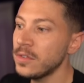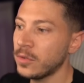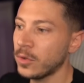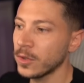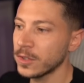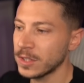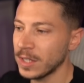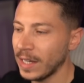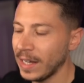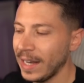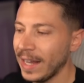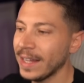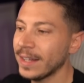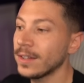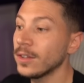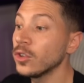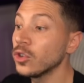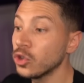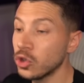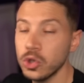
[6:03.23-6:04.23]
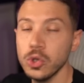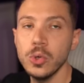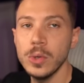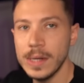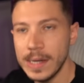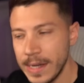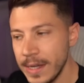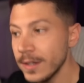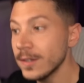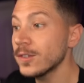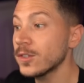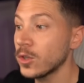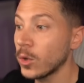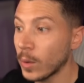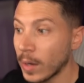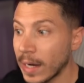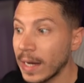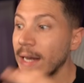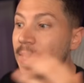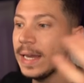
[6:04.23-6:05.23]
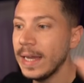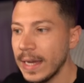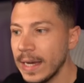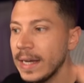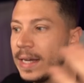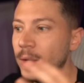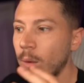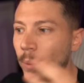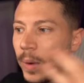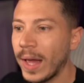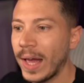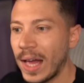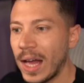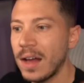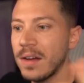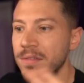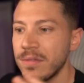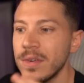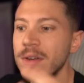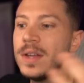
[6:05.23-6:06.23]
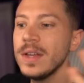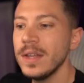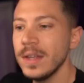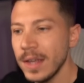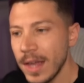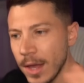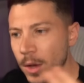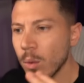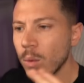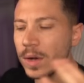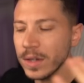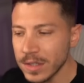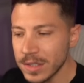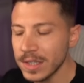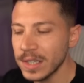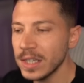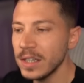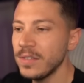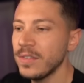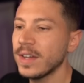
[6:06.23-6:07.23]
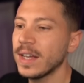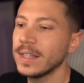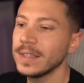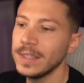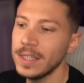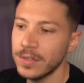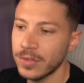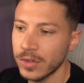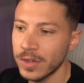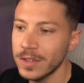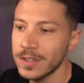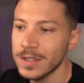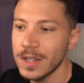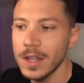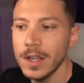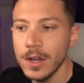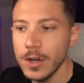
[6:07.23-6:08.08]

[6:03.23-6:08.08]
for select two lists. So clearly we have a quite significant difference,